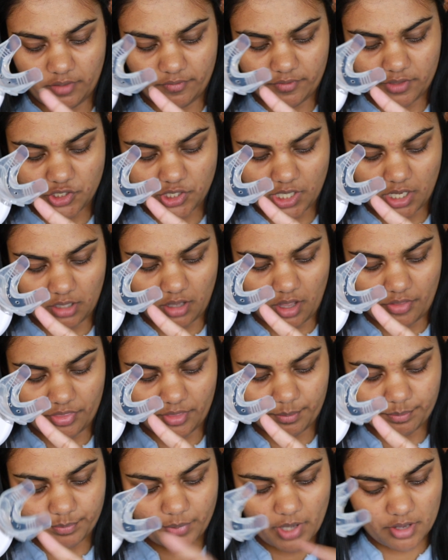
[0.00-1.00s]
of the gel
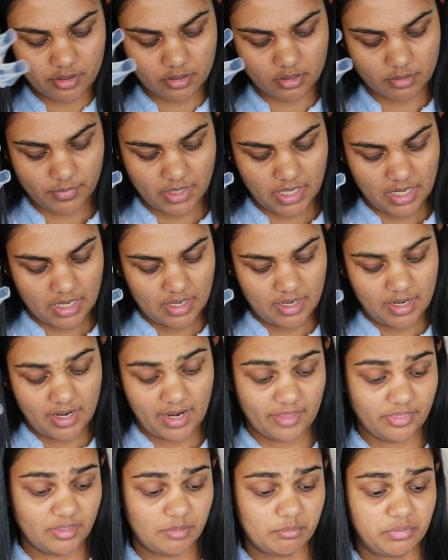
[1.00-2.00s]
on the bottom,
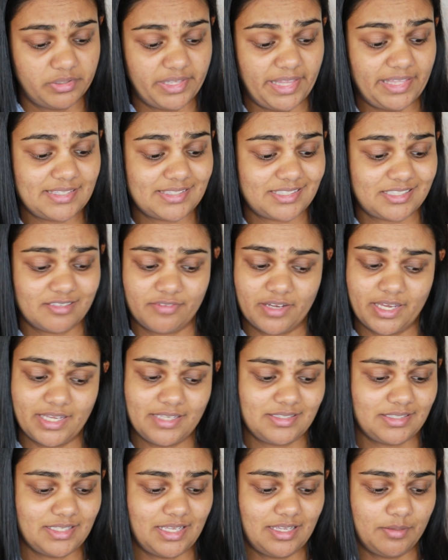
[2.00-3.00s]
and then place
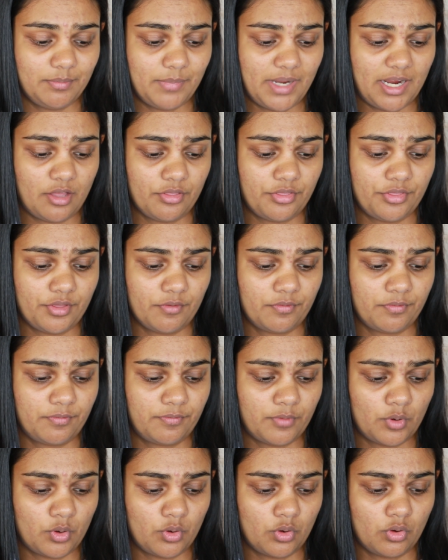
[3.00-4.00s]
device in mouth
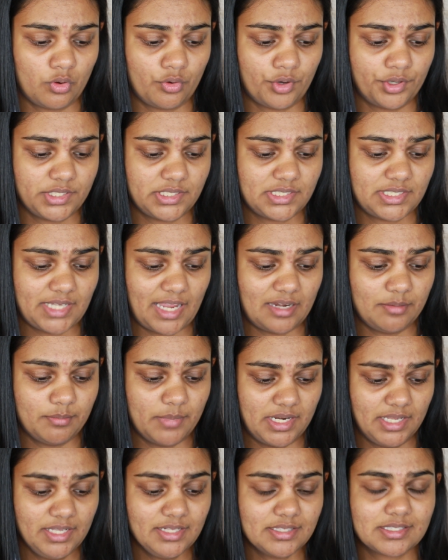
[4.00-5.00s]
for 10
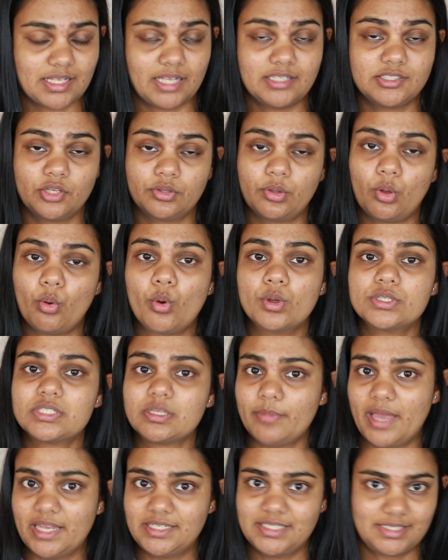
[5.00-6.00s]
minutes until the
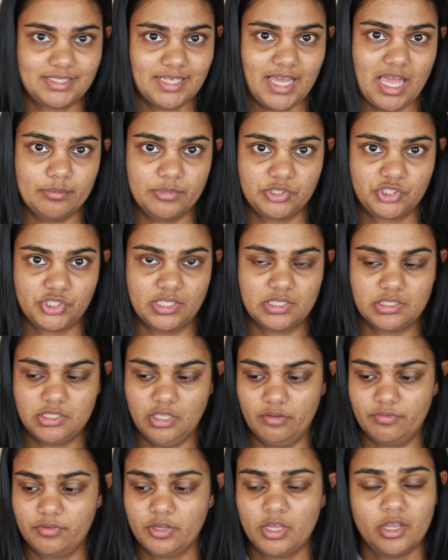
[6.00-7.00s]
automatic timer
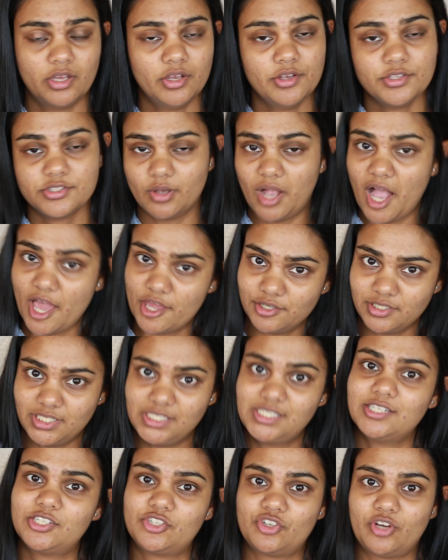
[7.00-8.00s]
shuts off. So I don't
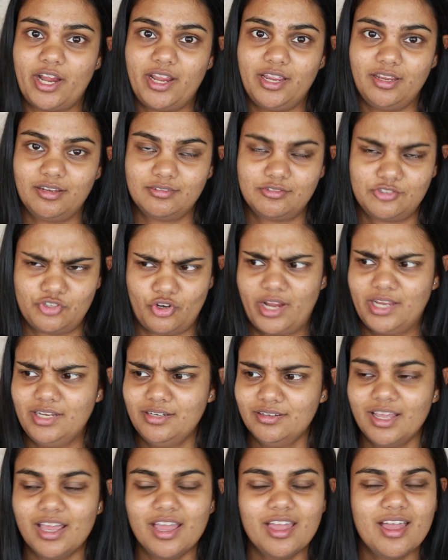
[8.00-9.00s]
need to
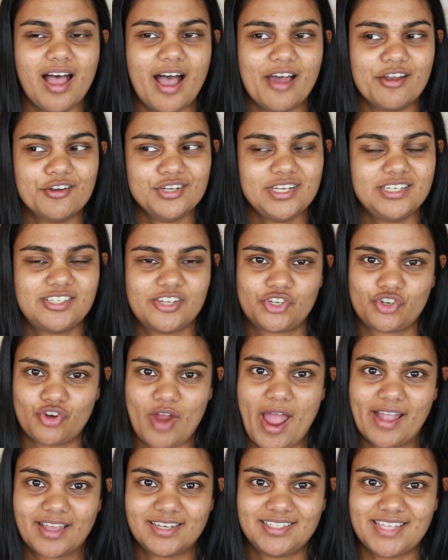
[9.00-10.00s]
I don't need to
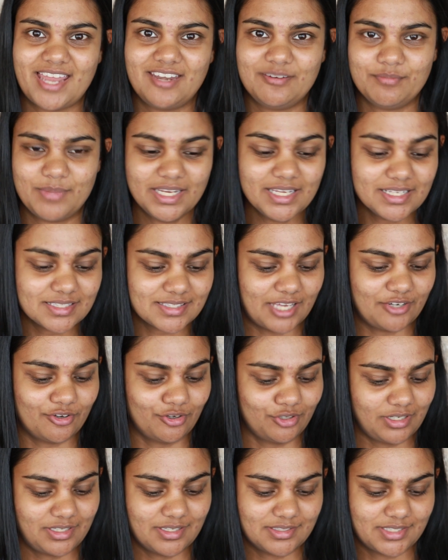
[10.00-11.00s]
track 10 minutes, I
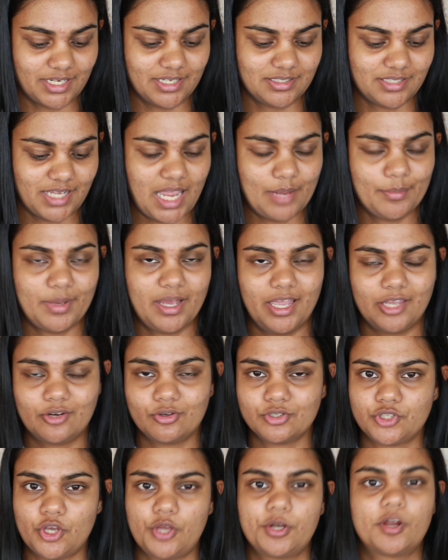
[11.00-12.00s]
don't need to set a timer,
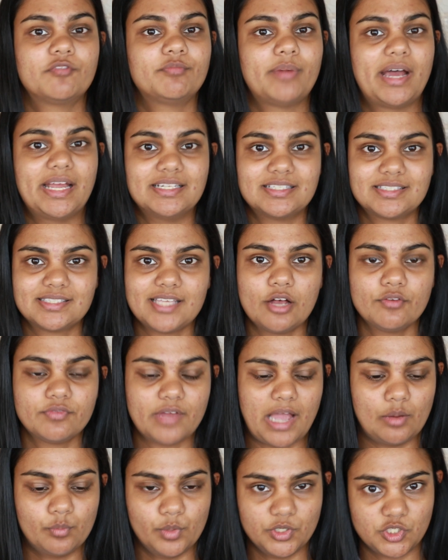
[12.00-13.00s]
it'll turn off by
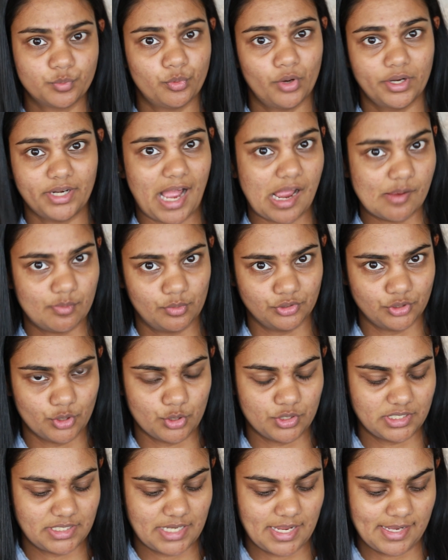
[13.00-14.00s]
itself, at which point I will
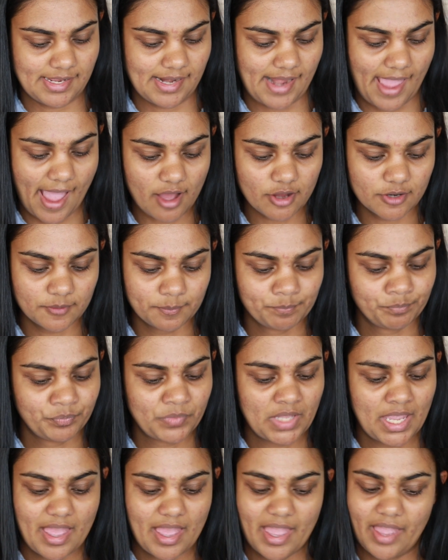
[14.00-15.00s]
know to take it out.
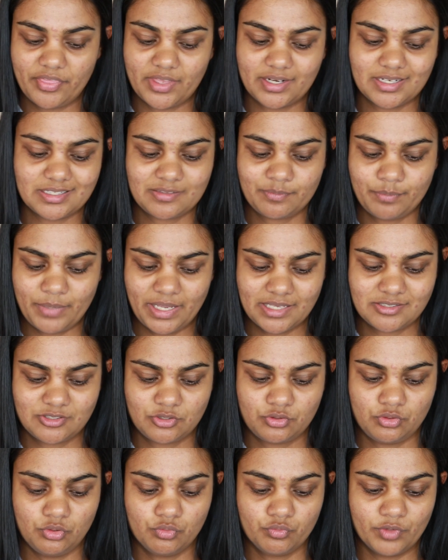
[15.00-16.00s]
And then it's
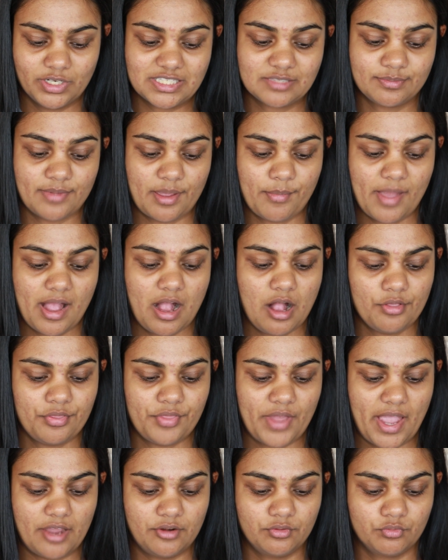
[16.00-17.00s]
best to rinse my
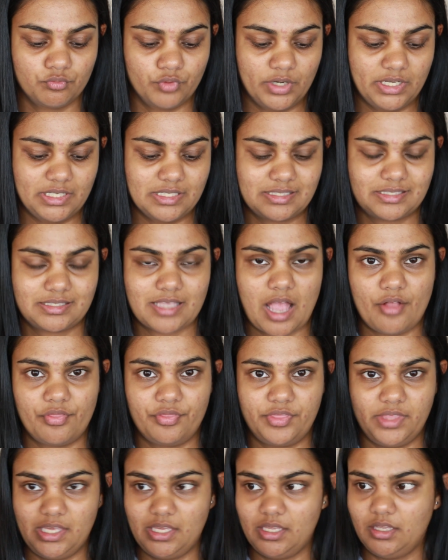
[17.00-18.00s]
mouth and rinse
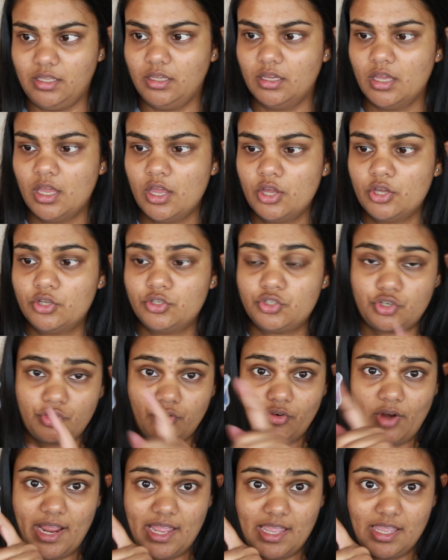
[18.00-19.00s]
the
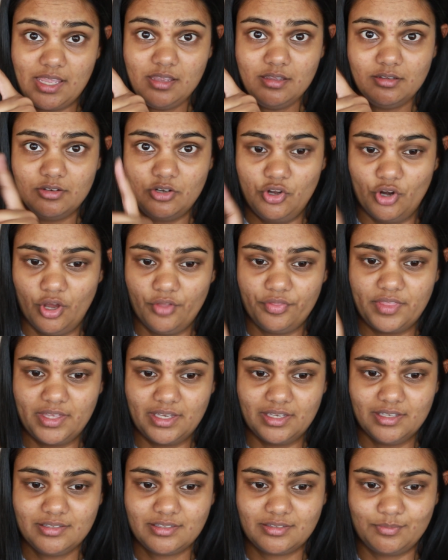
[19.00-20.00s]
tray, not
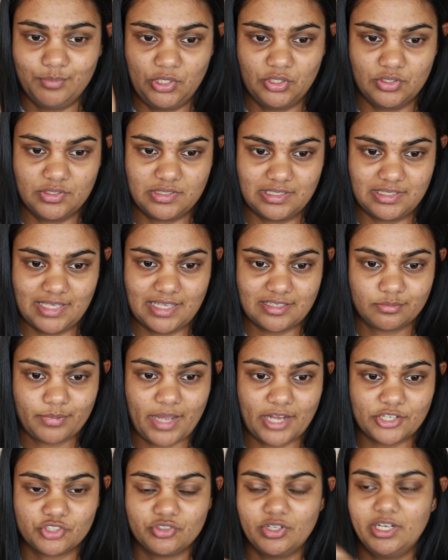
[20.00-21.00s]
this, because this has a
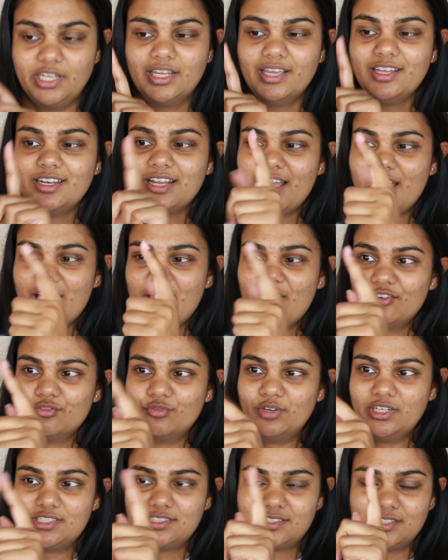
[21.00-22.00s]
battery in it,
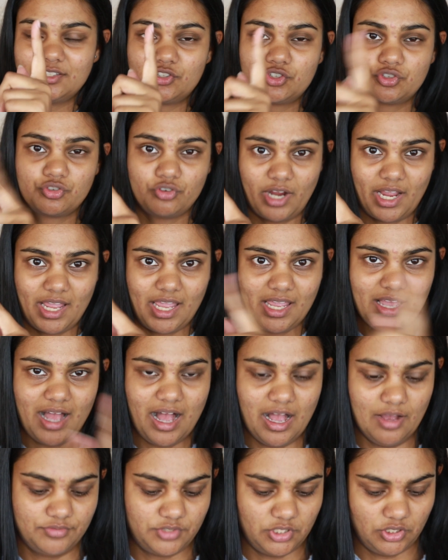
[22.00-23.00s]
rinse the tray
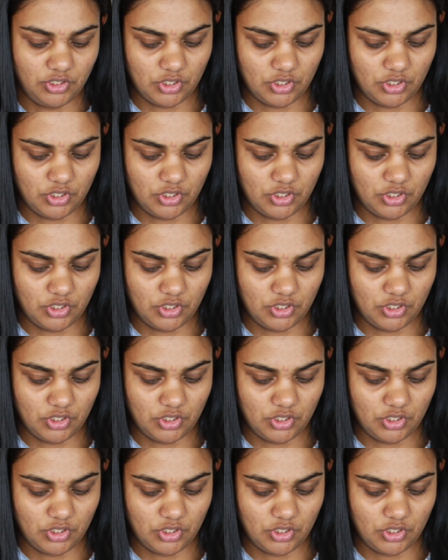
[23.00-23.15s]
after